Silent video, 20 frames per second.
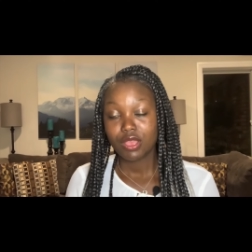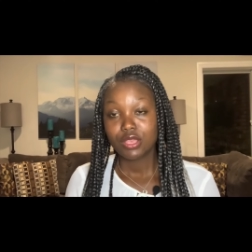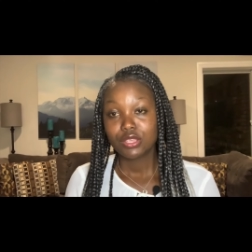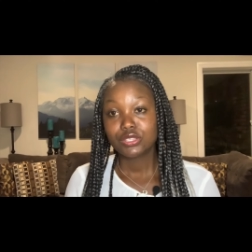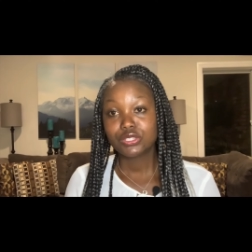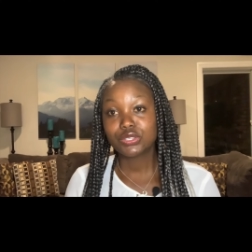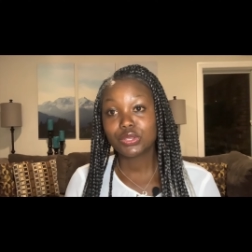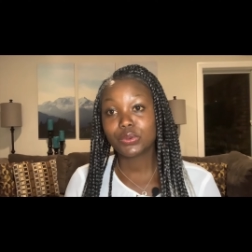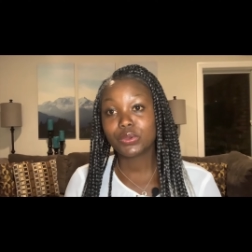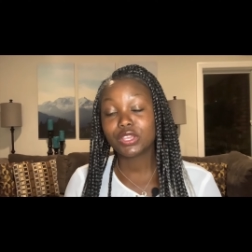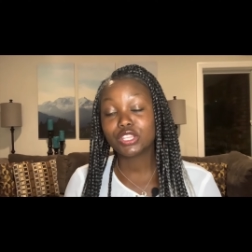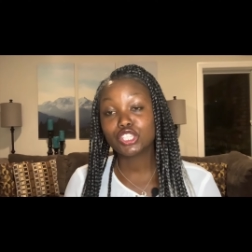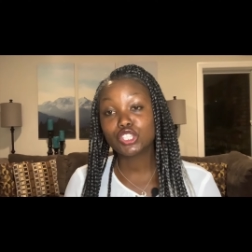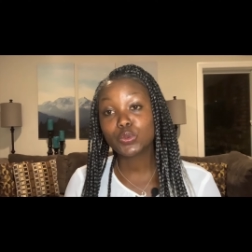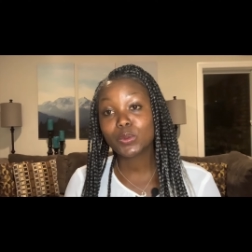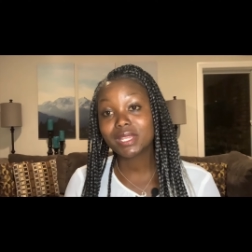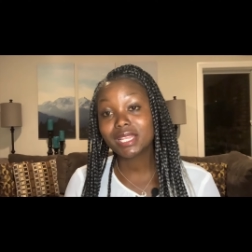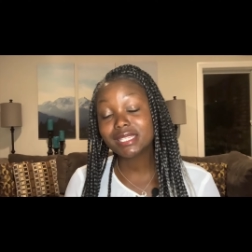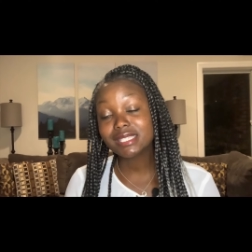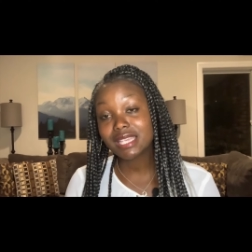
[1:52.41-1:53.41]
So in
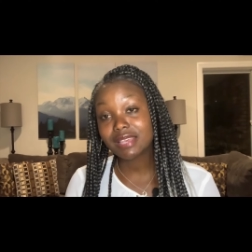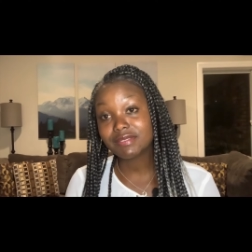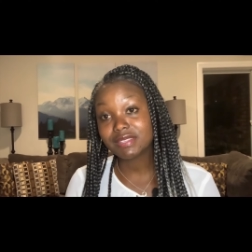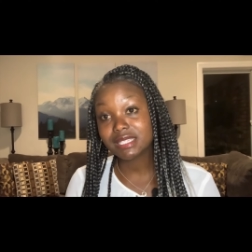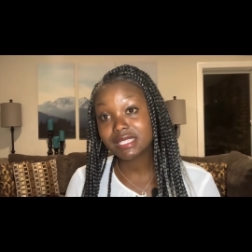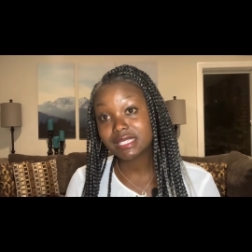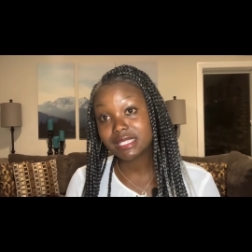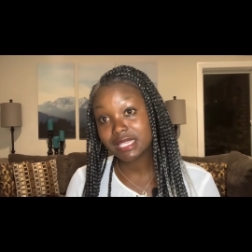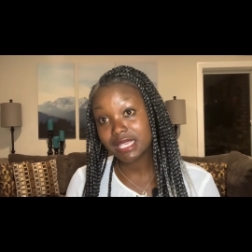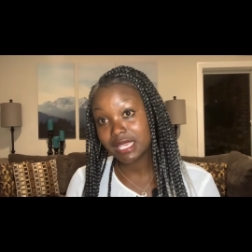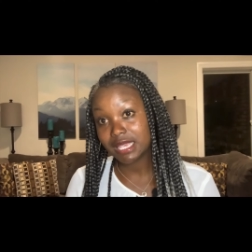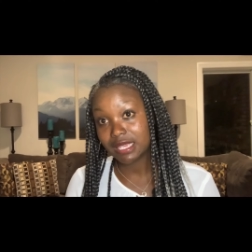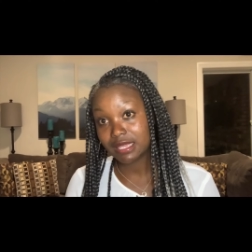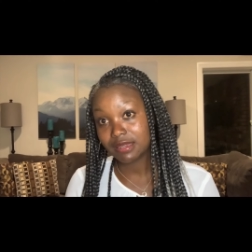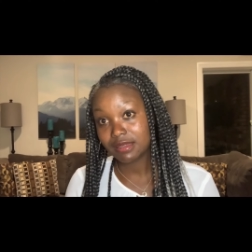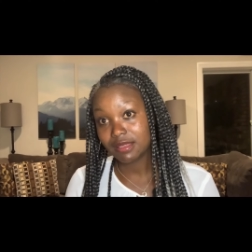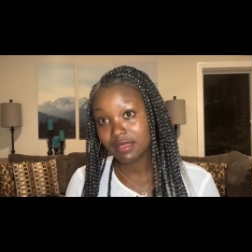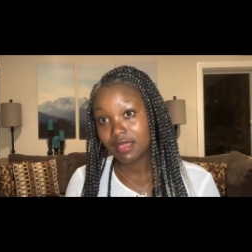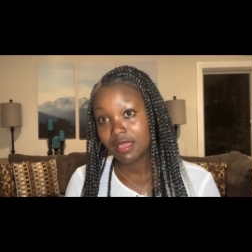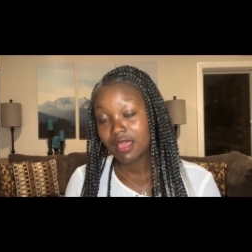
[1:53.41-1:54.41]

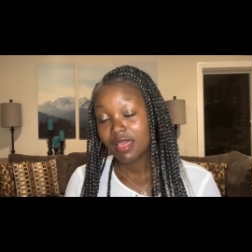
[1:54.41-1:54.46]
2017,